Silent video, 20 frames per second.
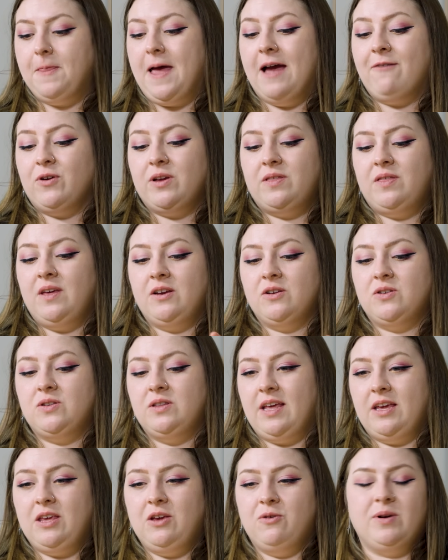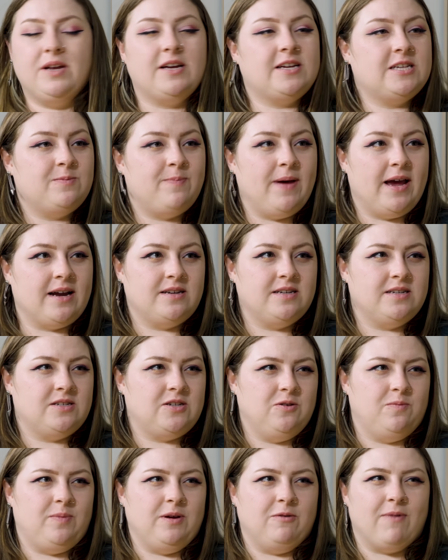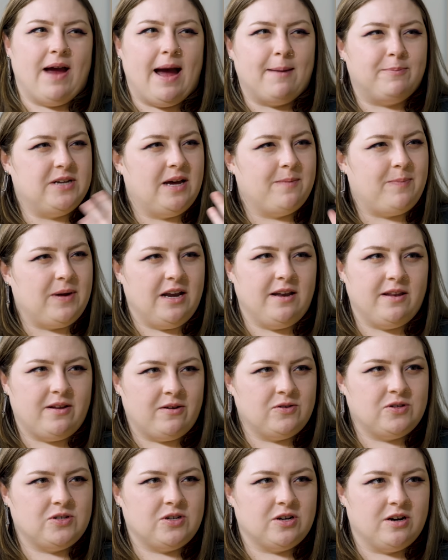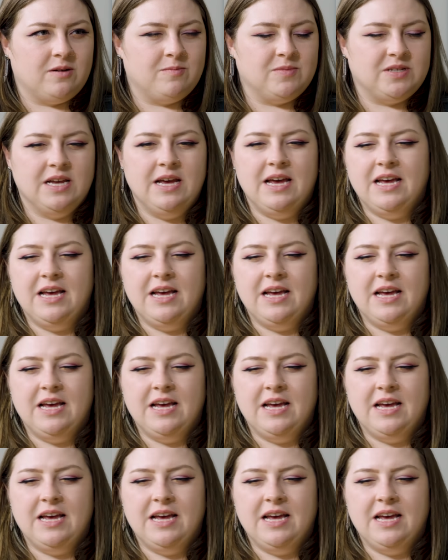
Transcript: everything that you would expect to be wrapped up in those terms.